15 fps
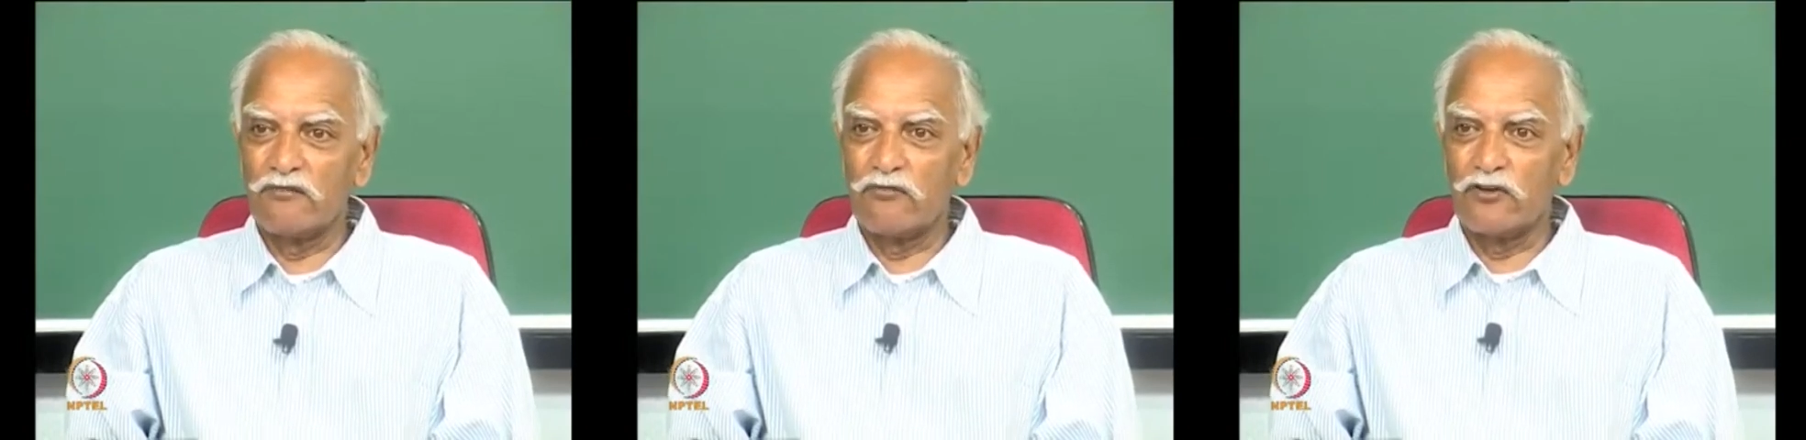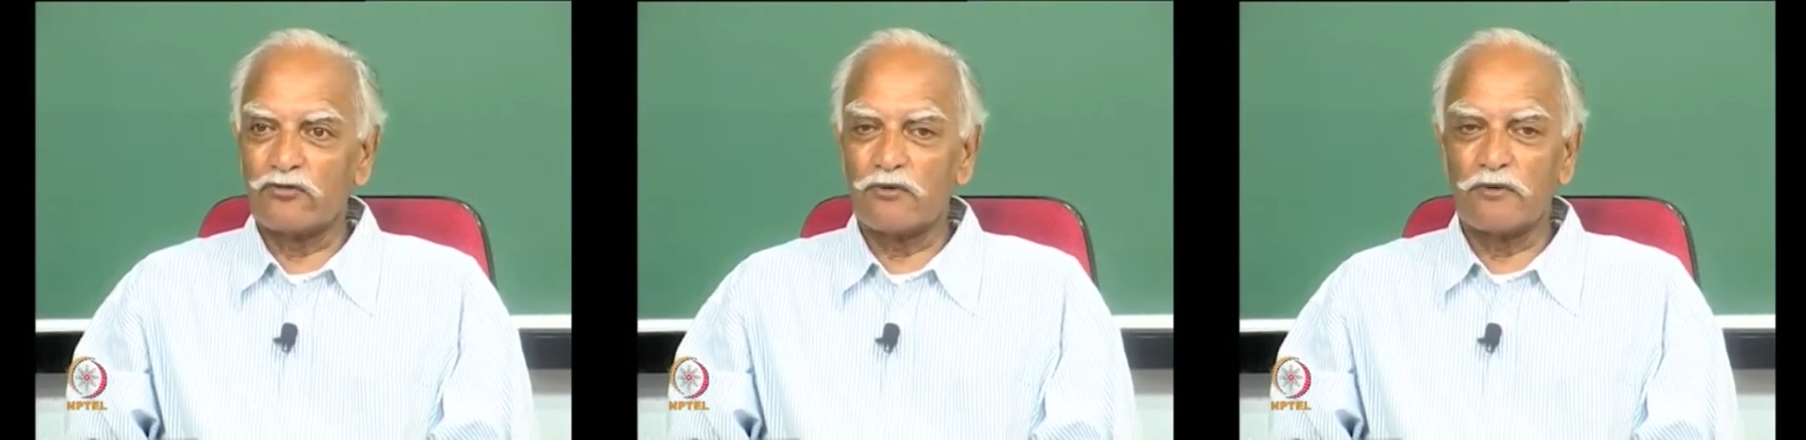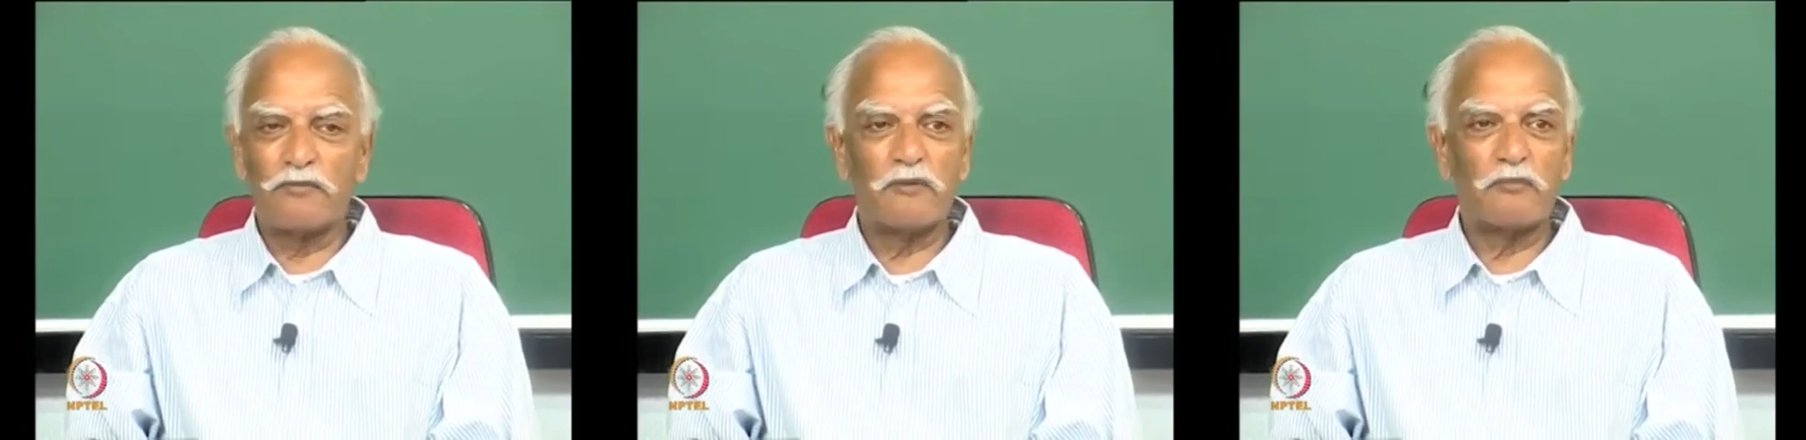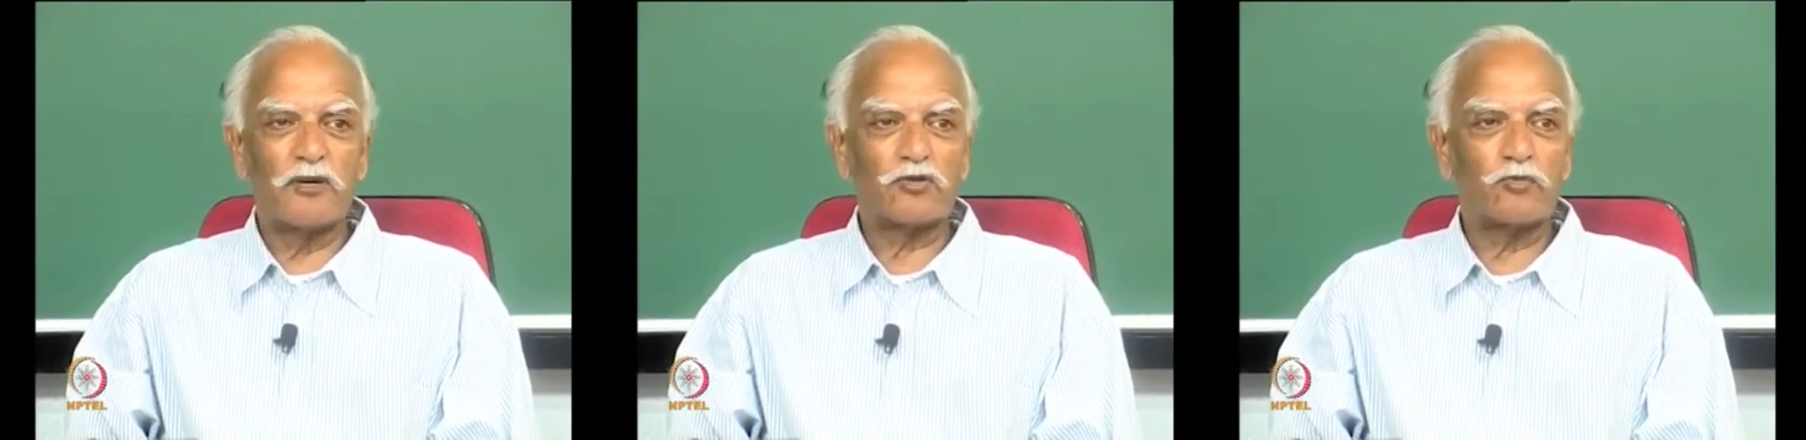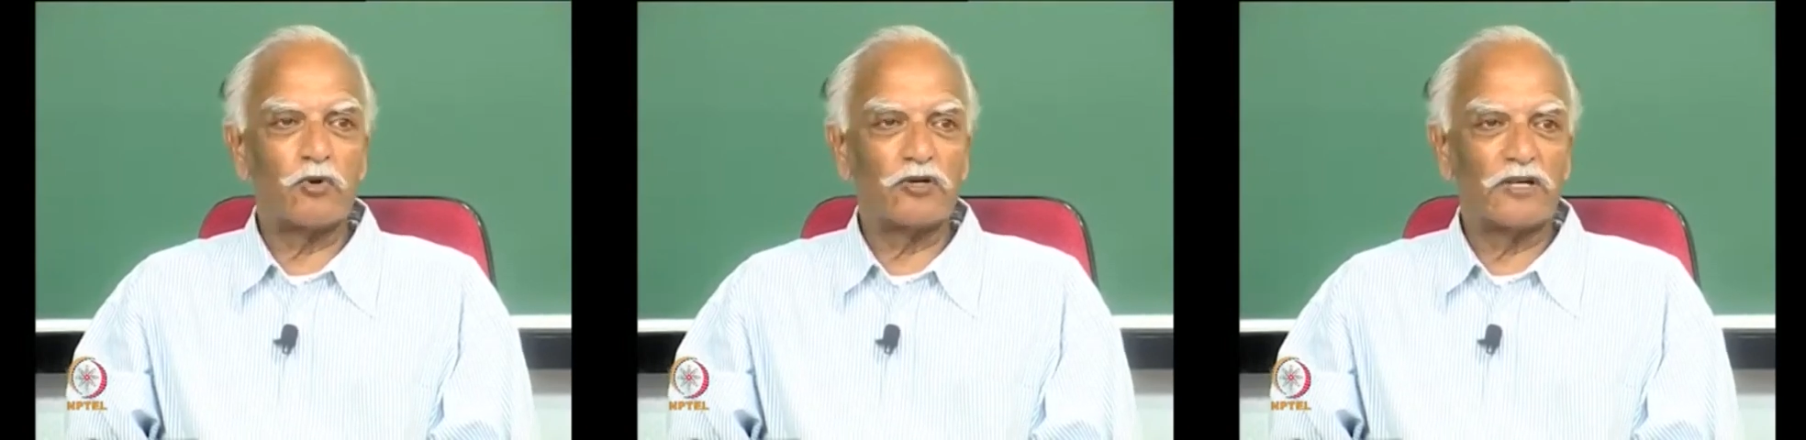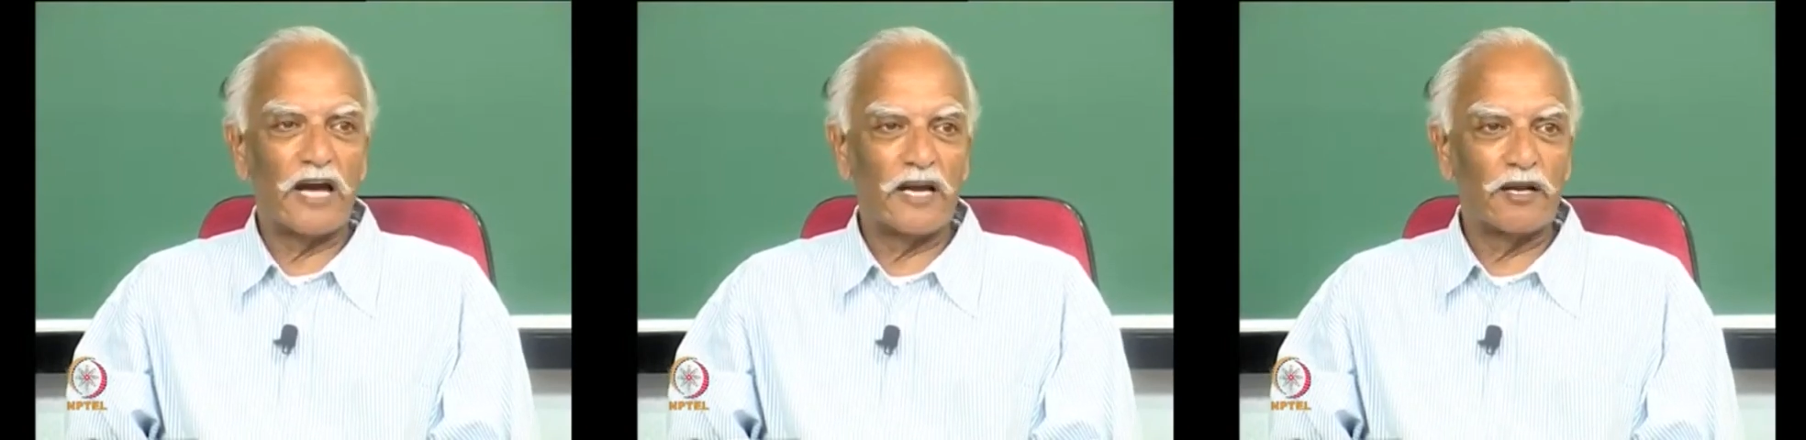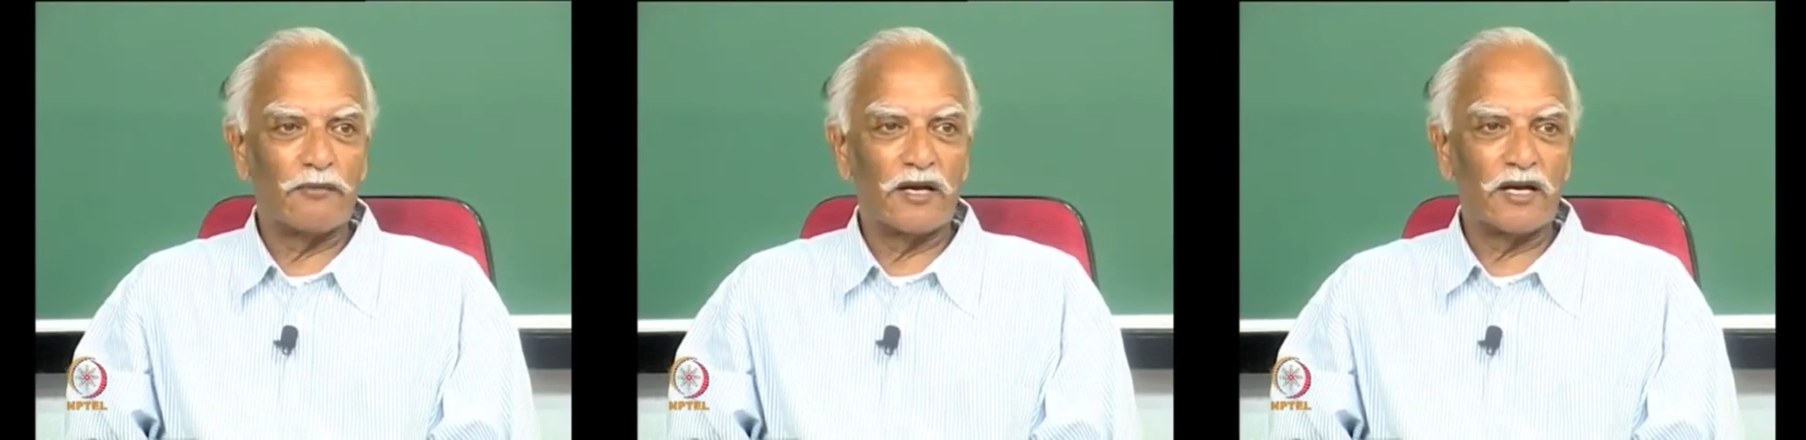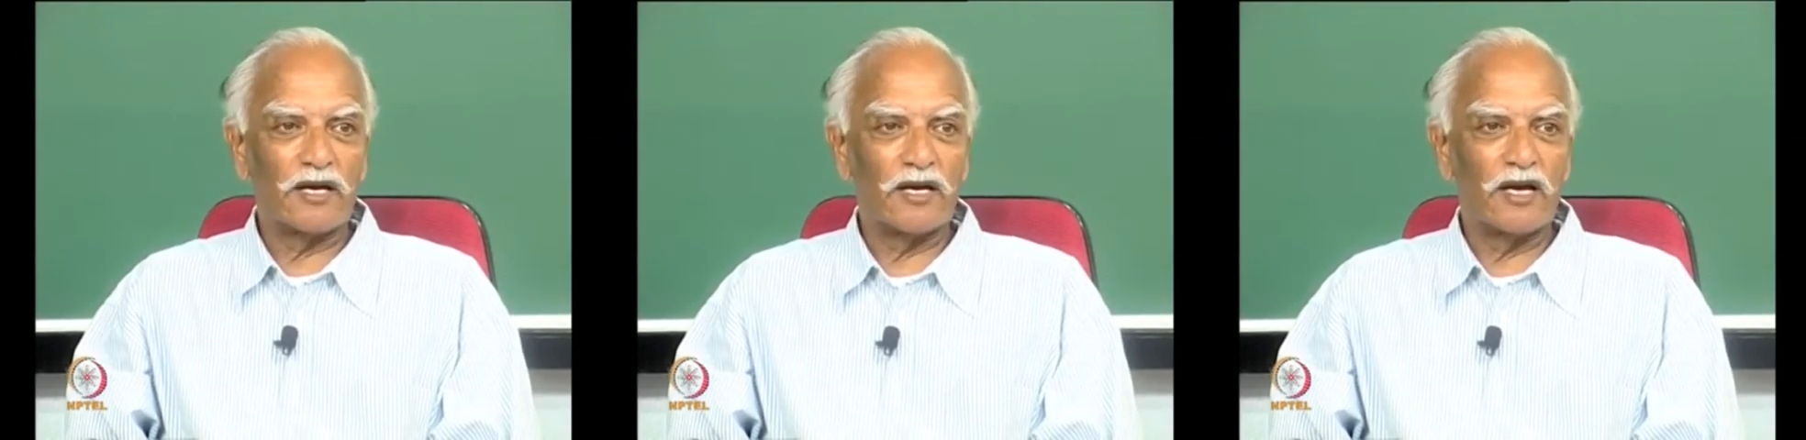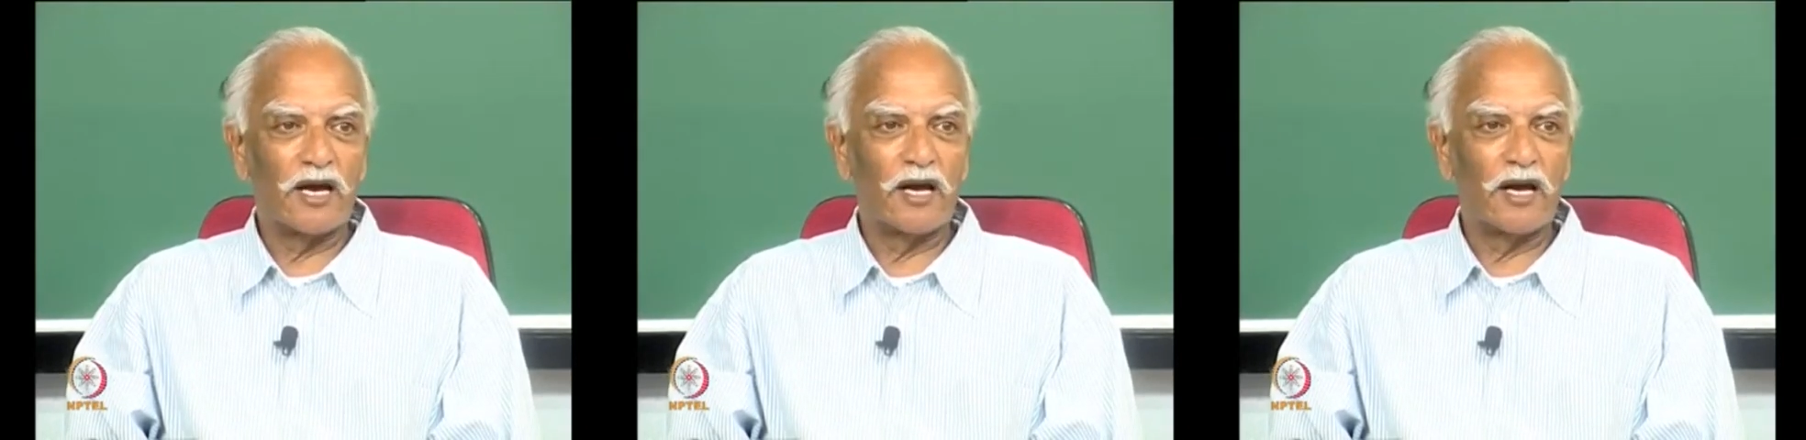which would be much more dynamic